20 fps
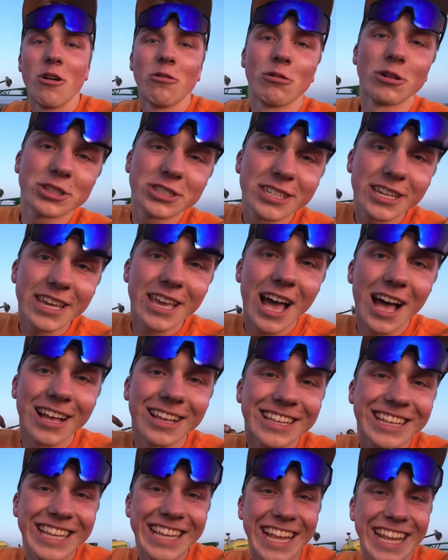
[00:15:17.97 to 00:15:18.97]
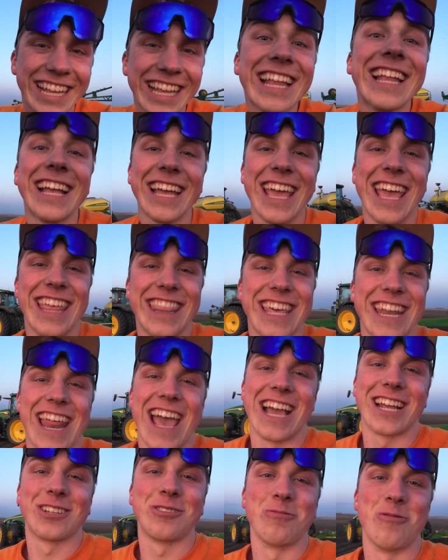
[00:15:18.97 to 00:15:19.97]
We'll see ya in the
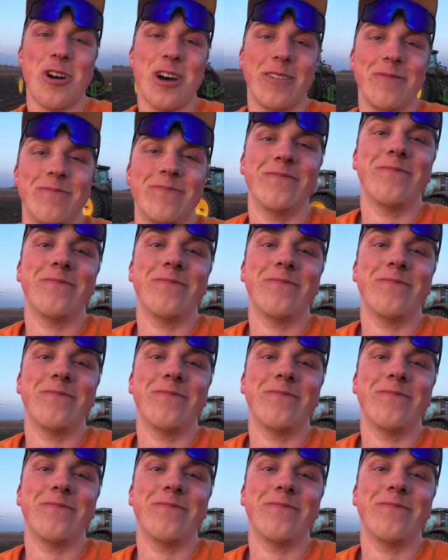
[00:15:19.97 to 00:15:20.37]
next one.